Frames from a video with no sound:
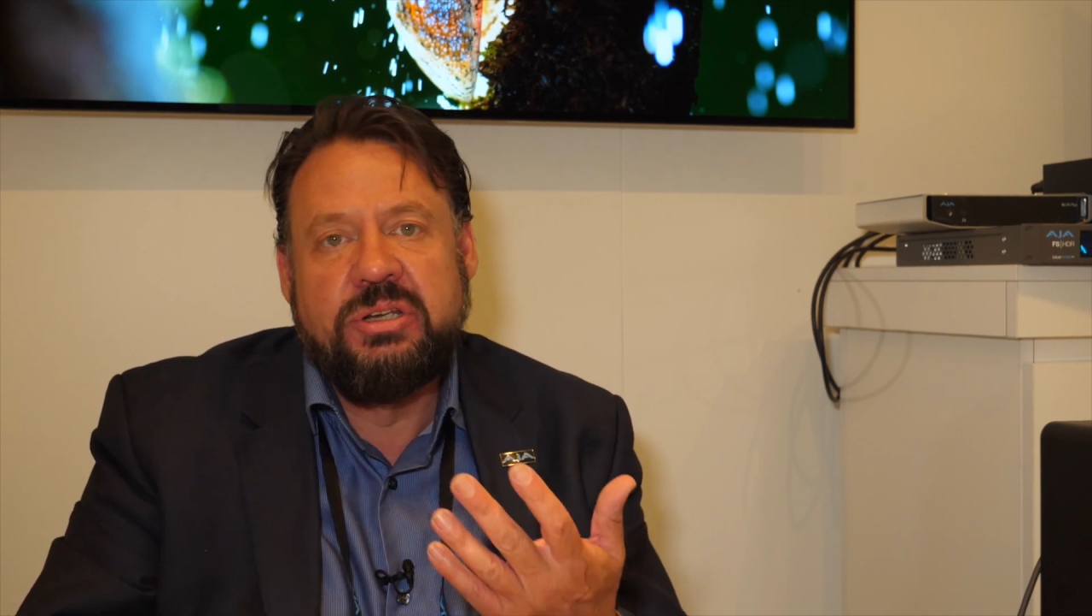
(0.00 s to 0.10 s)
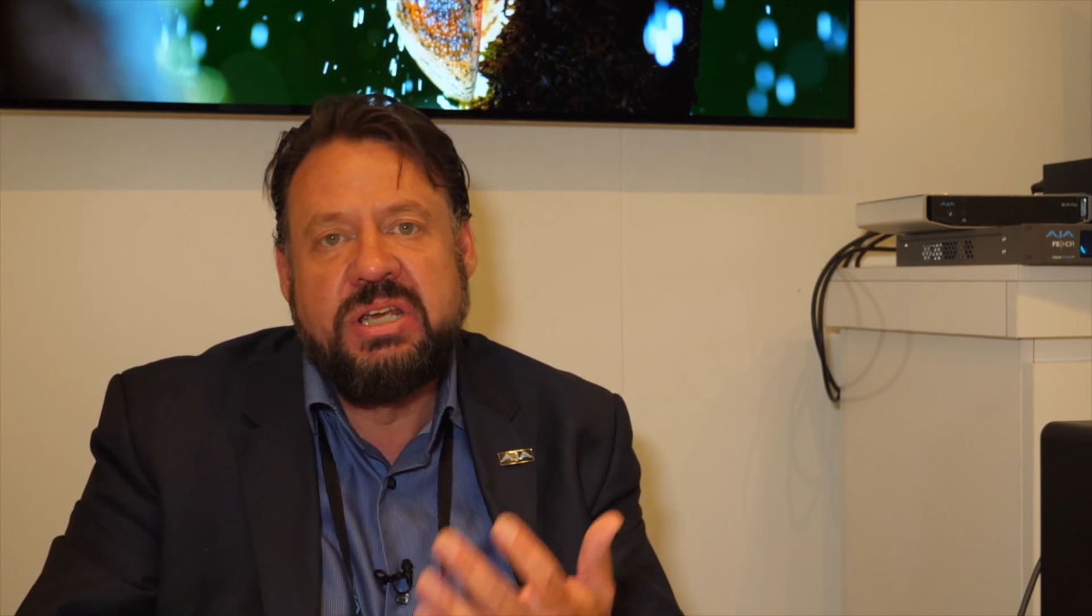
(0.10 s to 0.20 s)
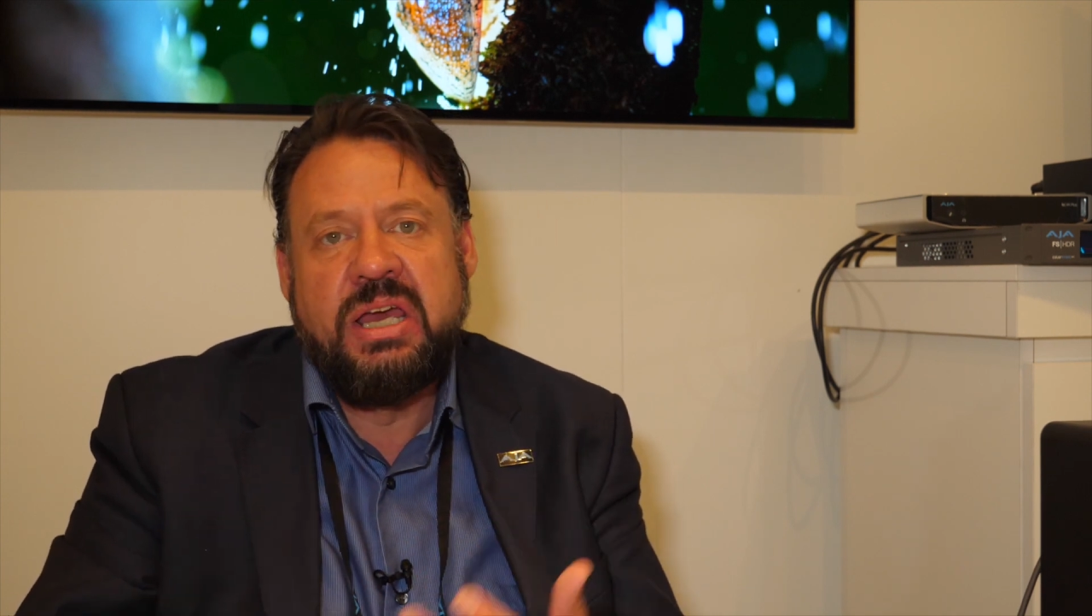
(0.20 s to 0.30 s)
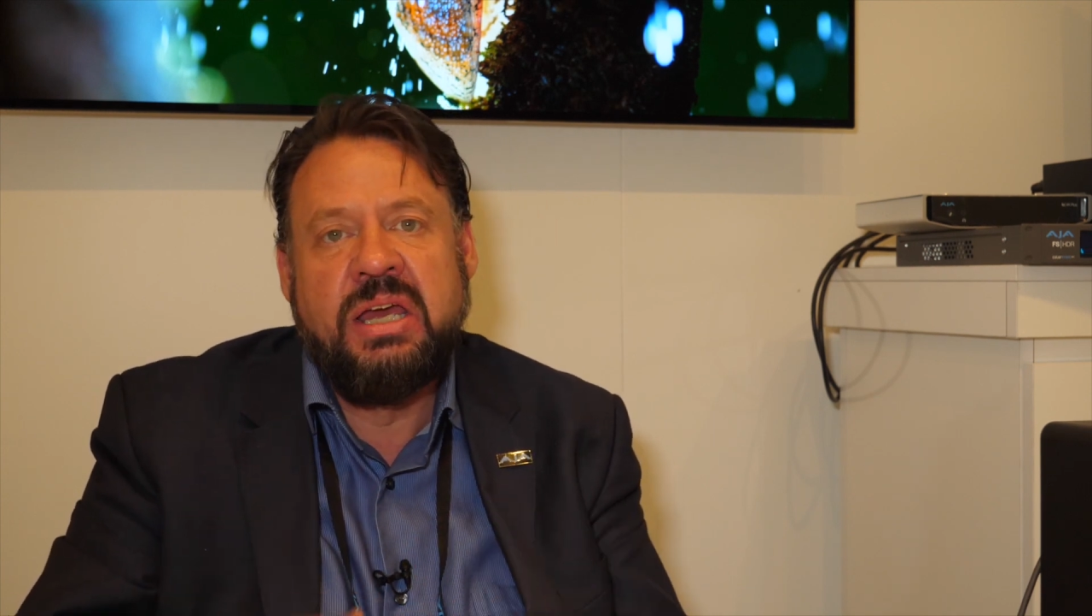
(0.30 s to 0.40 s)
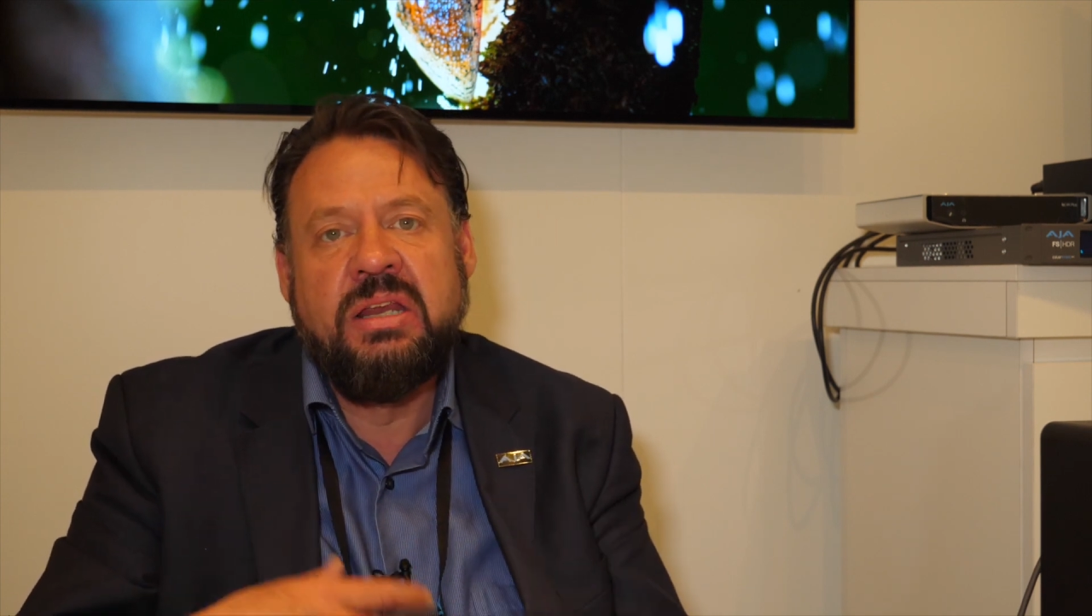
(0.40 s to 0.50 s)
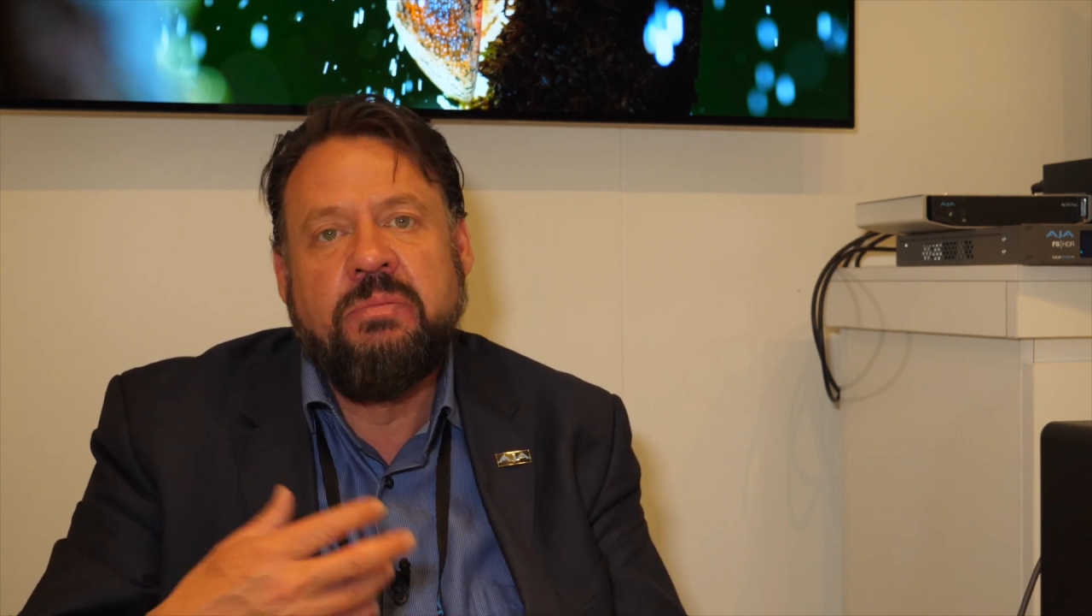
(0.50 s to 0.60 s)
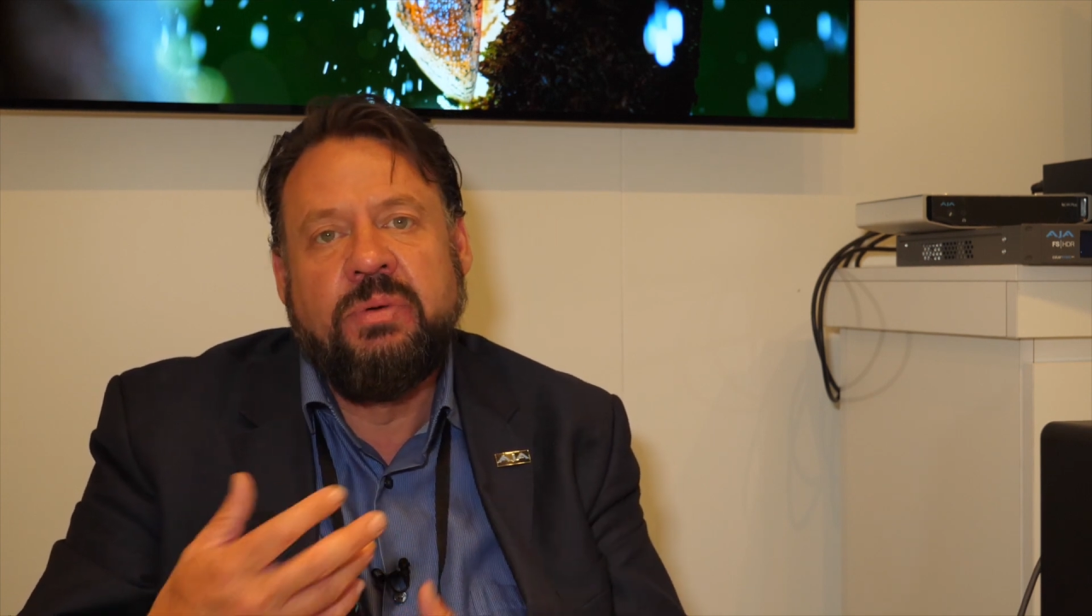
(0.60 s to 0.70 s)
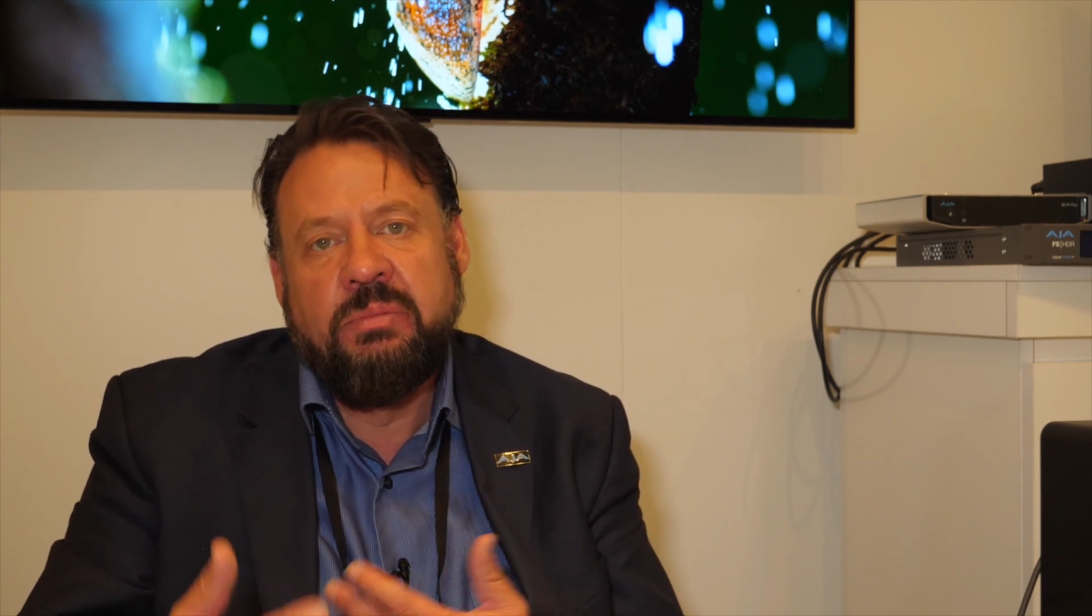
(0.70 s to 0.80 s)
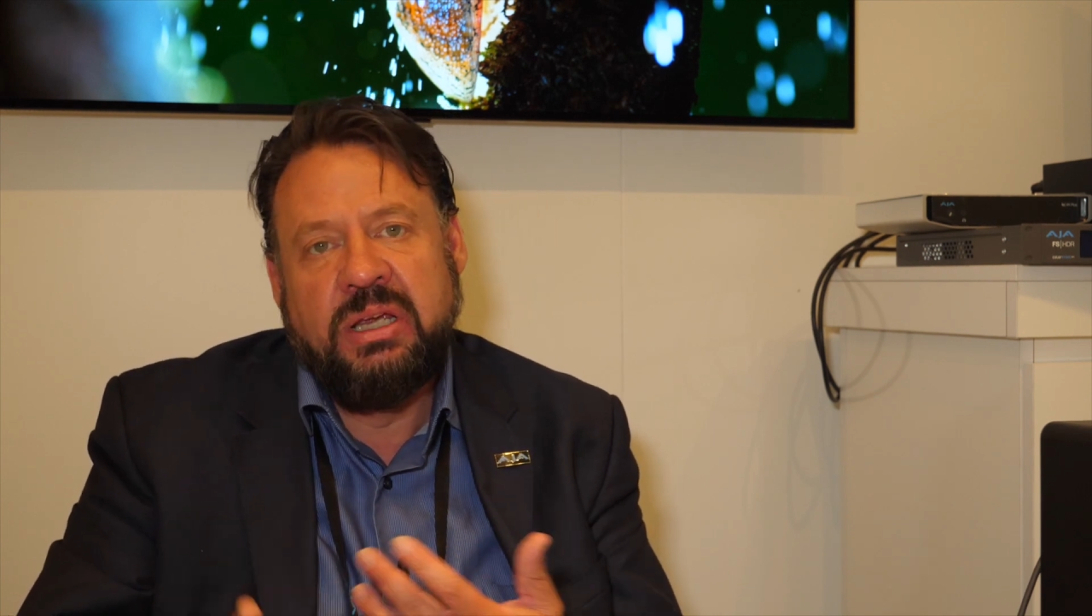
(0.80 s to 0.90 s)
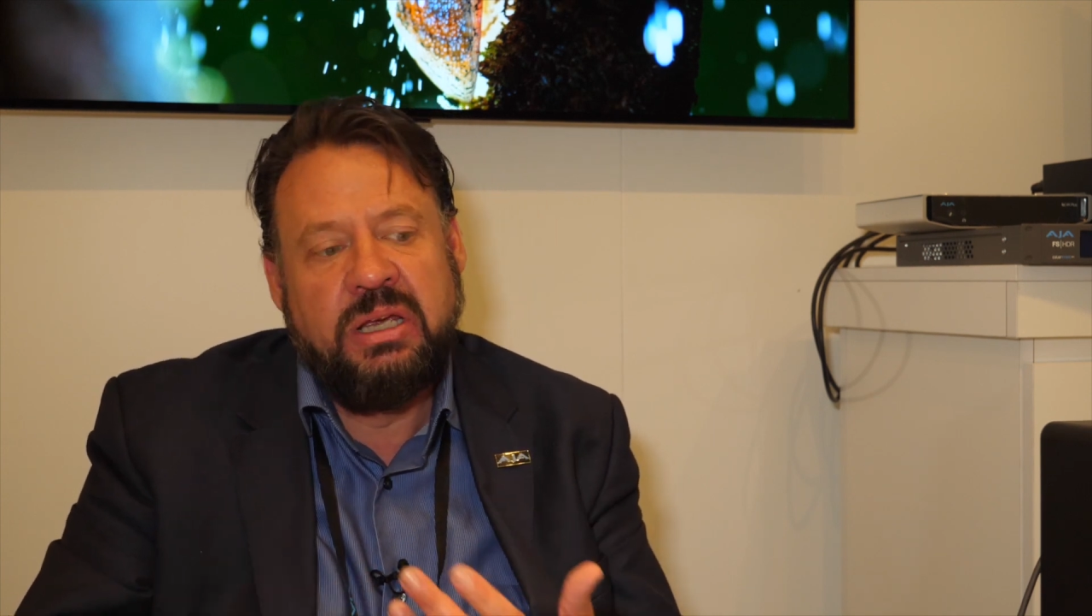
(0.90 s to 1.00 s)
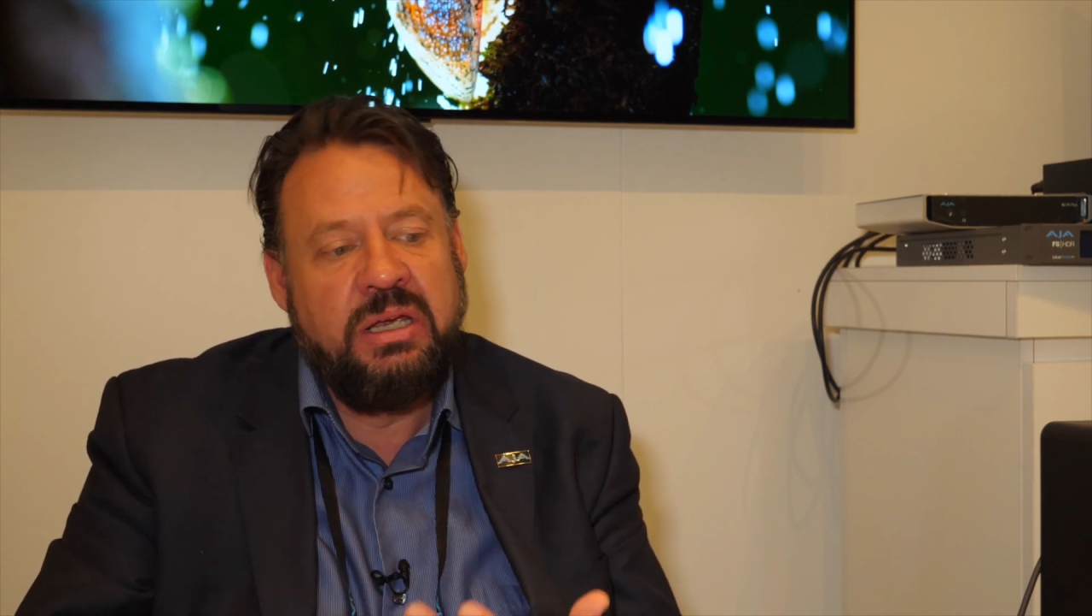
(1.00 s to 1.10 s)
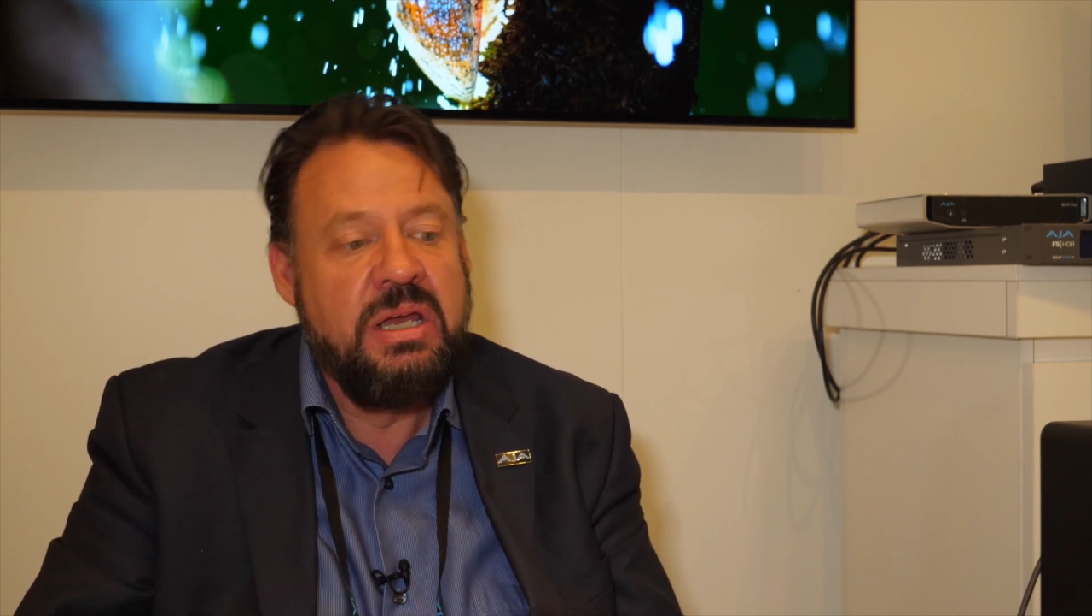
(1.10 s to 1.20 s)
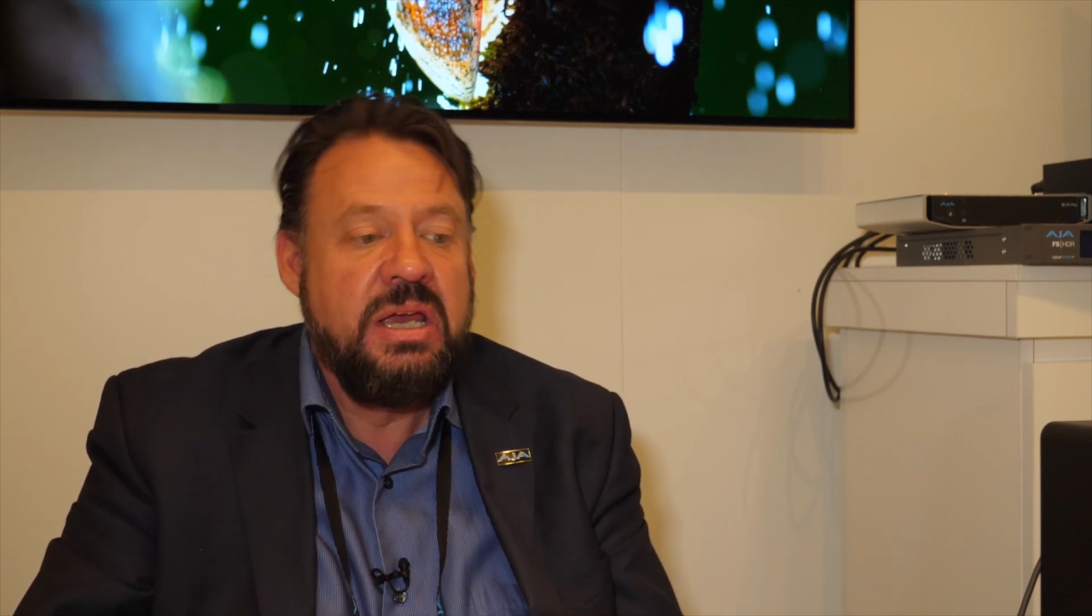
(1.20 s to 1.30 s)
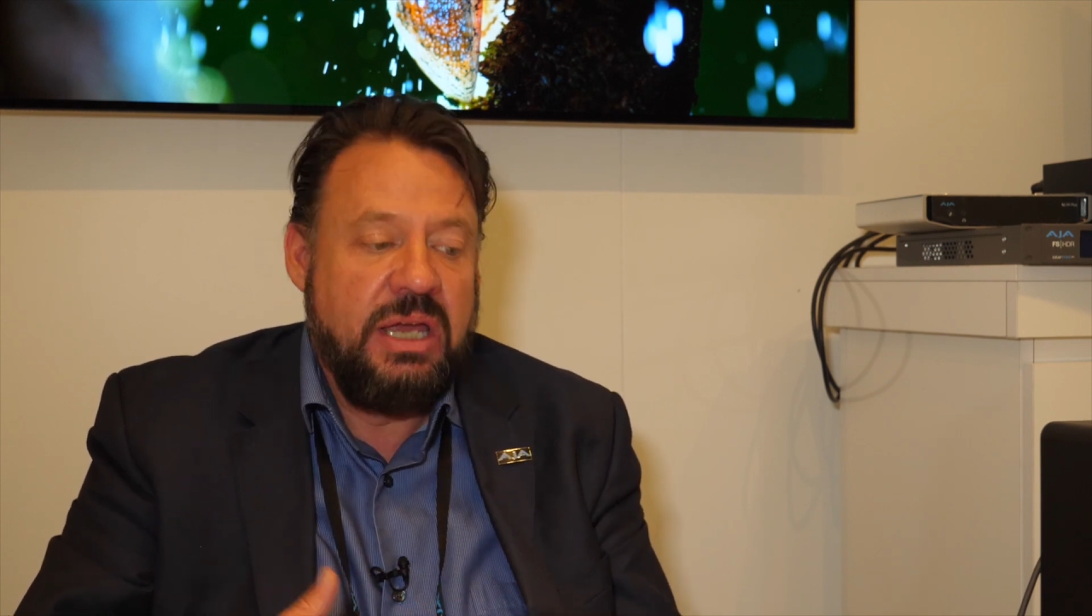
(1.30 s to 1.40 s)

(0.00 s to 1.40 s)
10 and Premiere,